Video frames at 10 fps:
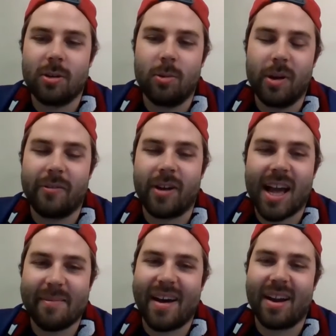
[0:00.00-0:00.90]
we
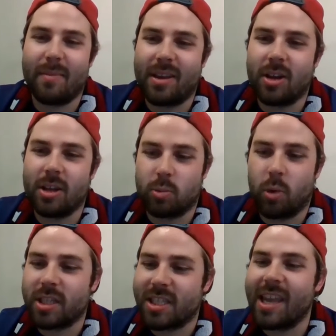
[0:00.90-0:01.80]
forgot about him because
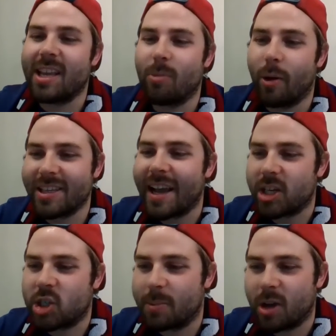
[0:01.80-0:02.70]
once he
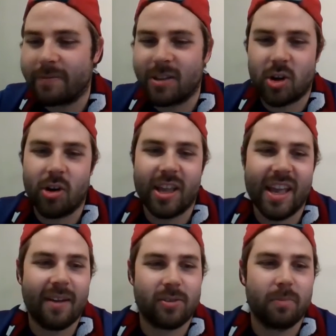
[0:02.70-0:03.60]
got shipped off to
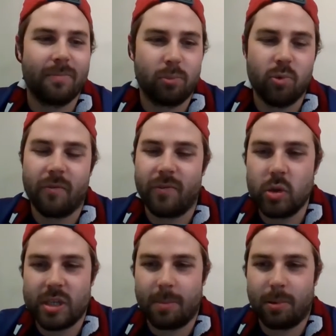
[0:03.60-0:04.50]
Turkey after
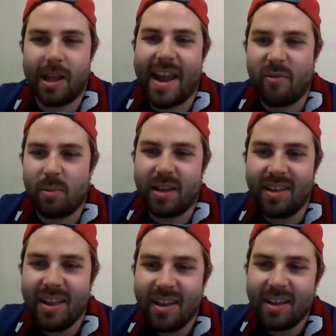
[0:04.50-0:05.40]
refusing to play,
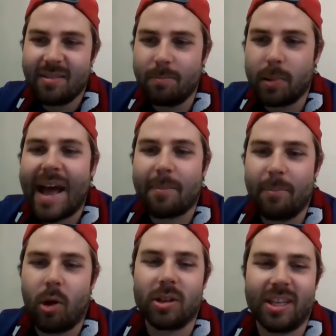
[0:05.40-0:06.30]
everybody
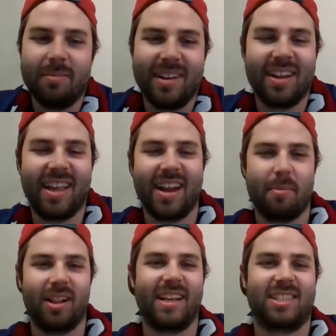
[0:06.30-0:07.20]
blackballed him in
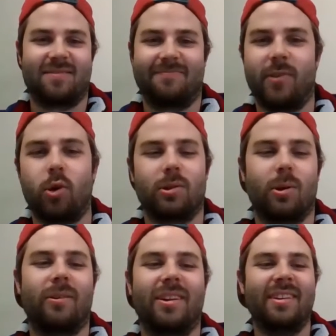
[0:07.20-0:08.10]
MLS
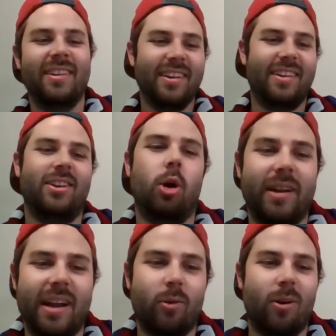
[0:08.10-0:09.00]
folklore, and
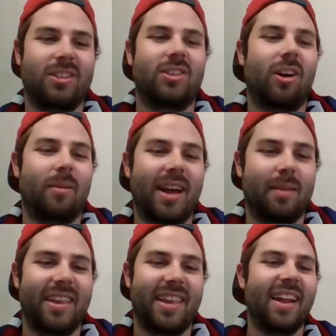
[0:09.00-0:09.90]
nobody ever wanted to talk
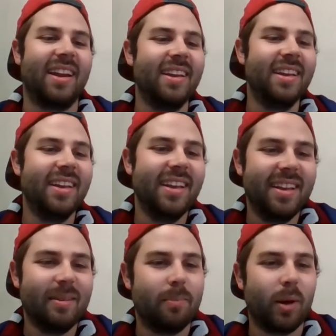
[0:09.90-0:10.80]
about him again.
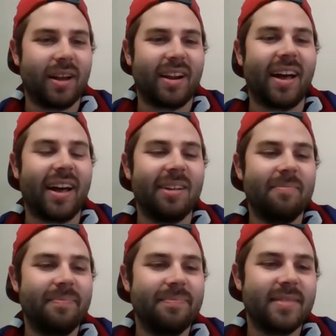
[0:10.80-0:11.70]
But
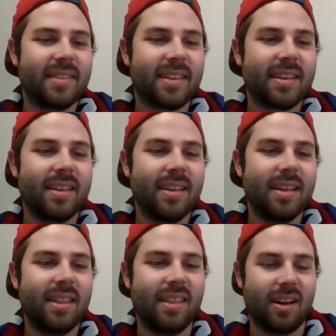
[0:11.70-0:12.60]

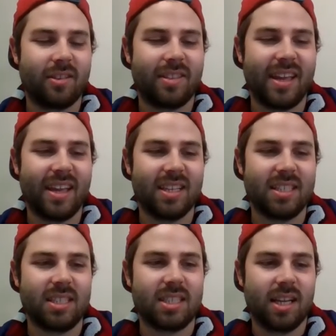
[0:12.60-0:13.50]
the other thing
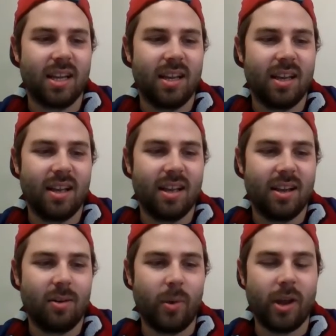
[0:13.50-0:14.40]
is,
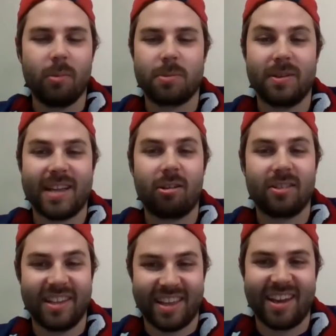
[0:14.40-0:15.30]
we almost put
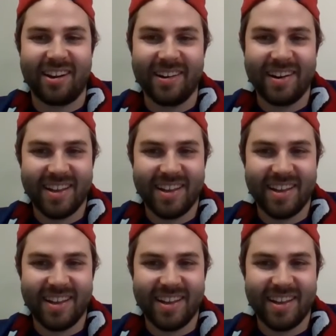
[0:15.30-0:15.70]
Daryl Dike here.